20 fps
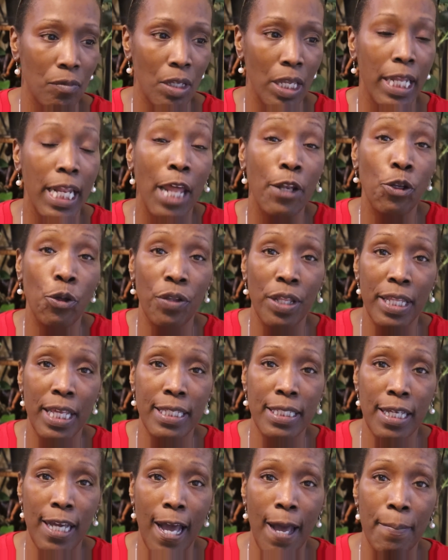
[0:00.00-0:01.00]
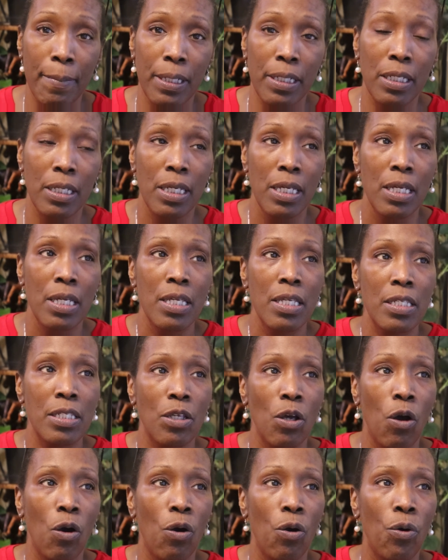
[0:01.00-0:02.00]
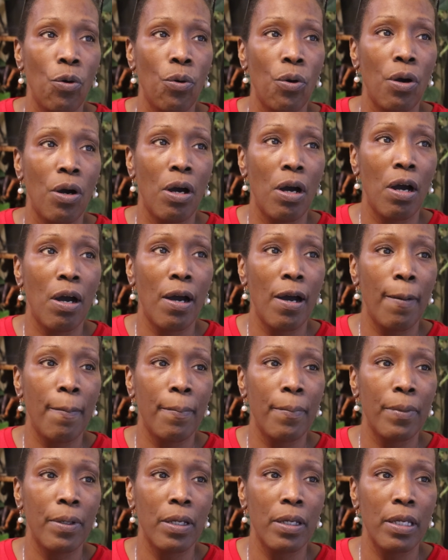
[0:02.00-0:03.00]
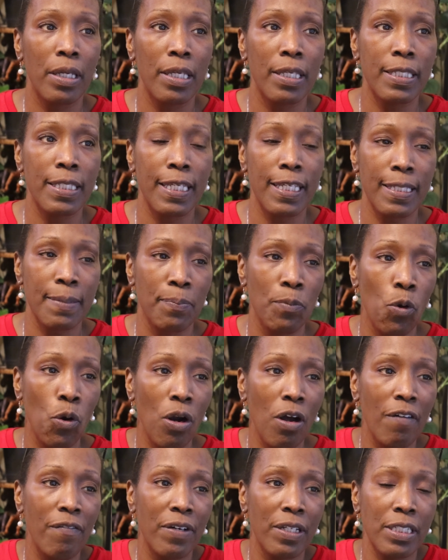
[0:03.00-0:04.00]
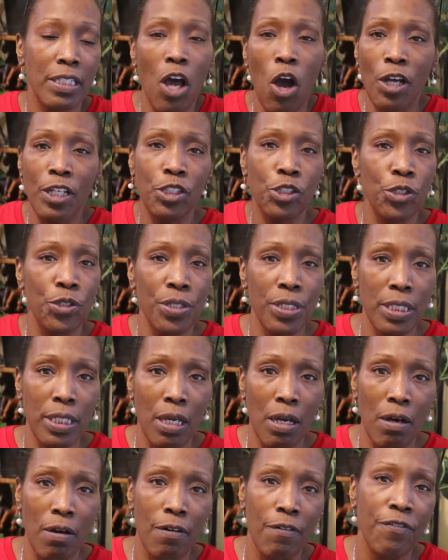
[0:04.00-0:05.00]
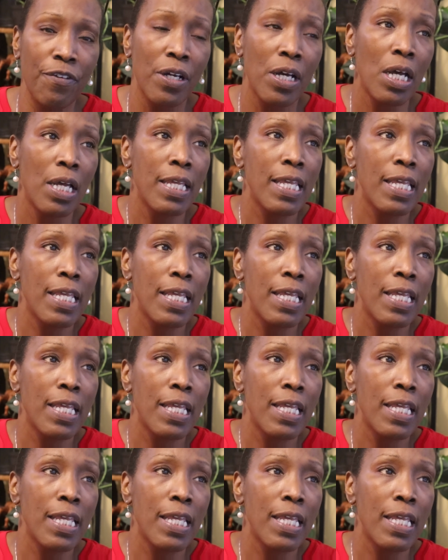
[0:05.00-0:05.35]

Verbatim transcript: And I know that that's coming. So um, it's, it's more of a talking to yourself